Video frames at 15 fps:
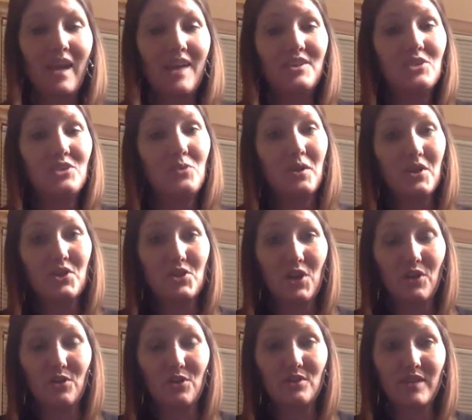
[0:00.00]
just wanted to
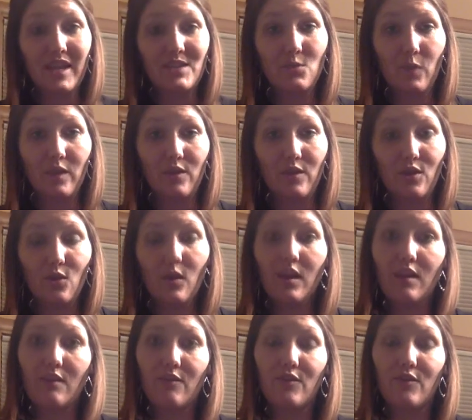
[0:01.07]
share those guys with you.
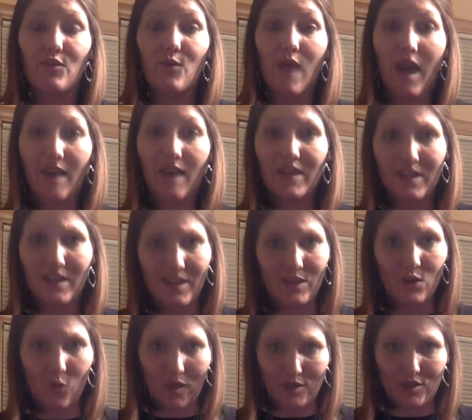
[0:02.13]
If you have any
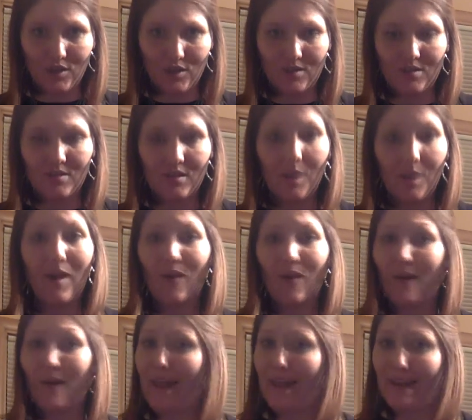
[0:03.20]
questions about
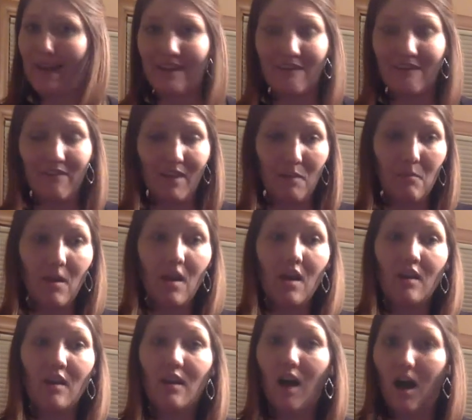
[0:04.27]
any of them,
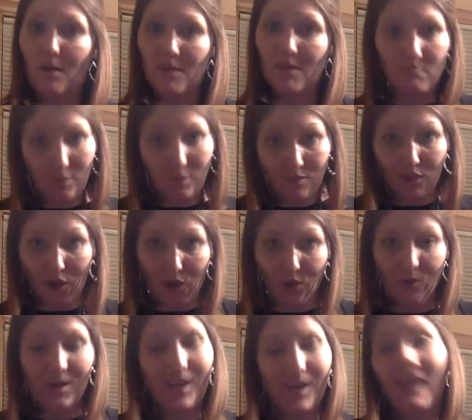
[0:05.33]
comment
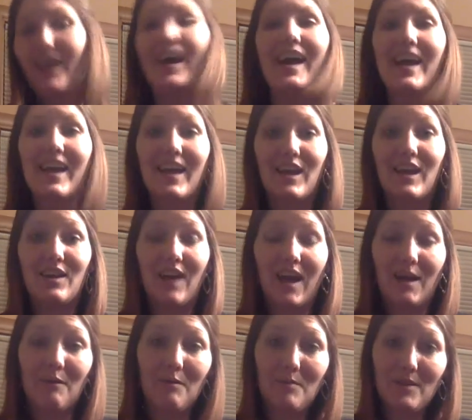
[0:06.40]
below and
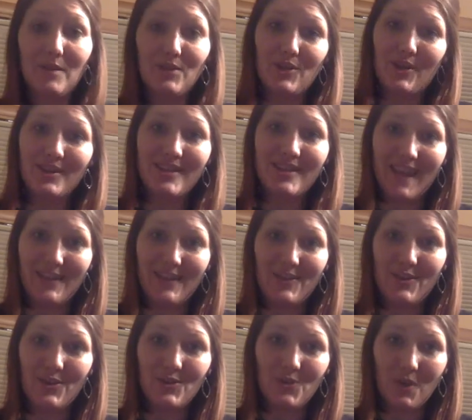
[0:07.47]
I will be sure to answer
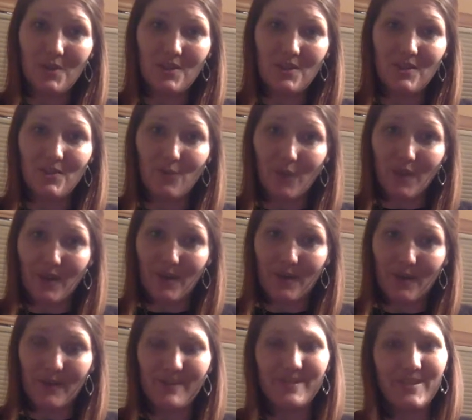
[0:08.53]
those questions for you.
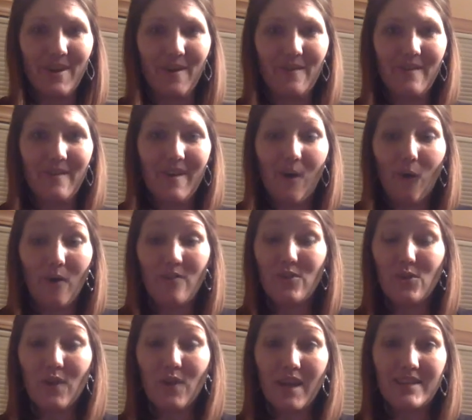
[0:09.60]
So, or if
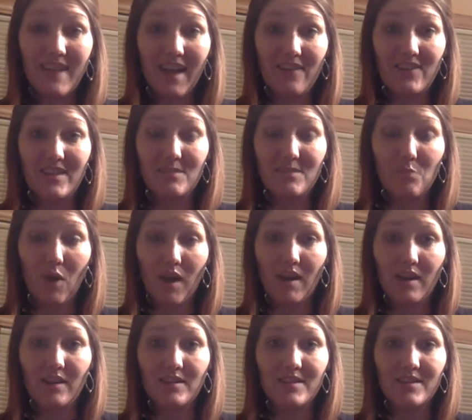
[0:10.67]
you guys have these
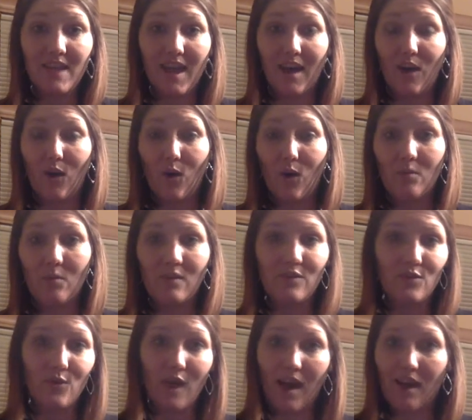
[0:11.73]
products at home, if
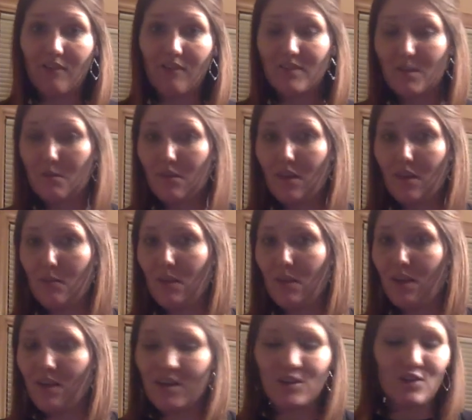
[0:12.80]
you have some of them,
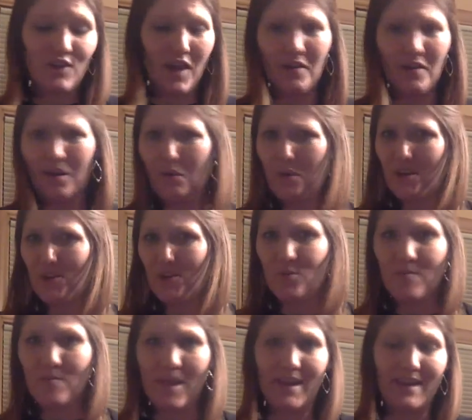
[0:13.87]
shout out what
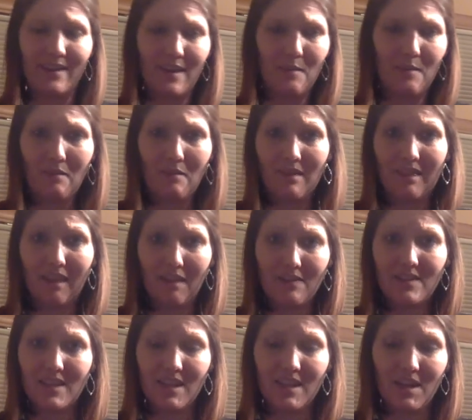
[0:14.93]
you make in them. I'd love
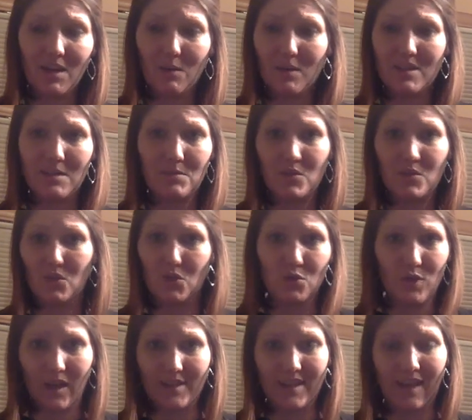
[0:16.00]
to hear what tips you
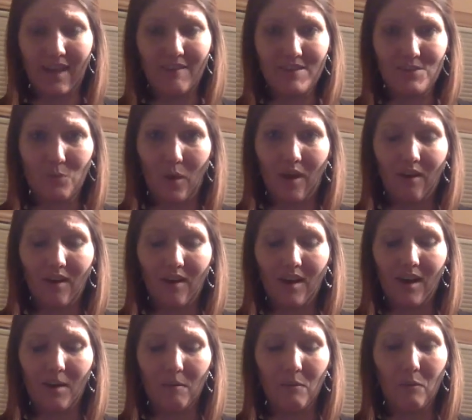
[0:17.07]
guys have as well,
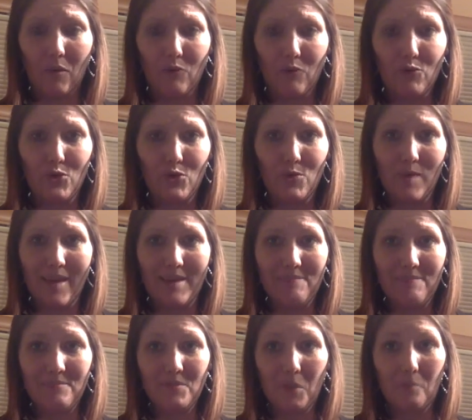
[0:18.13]
what food you make.
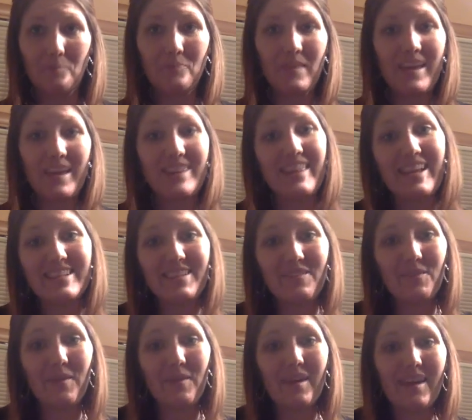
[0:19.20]
So thanks
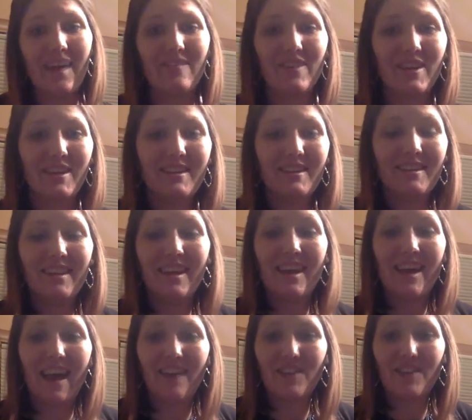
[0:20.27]
everyone. Have a good
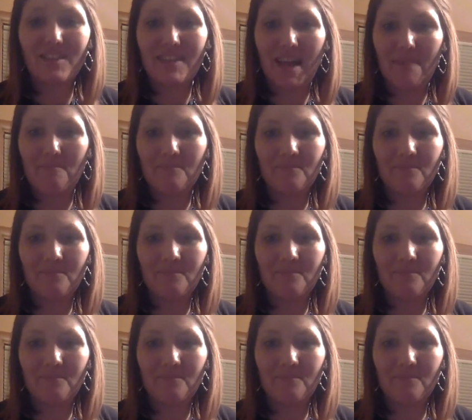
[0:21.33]
time.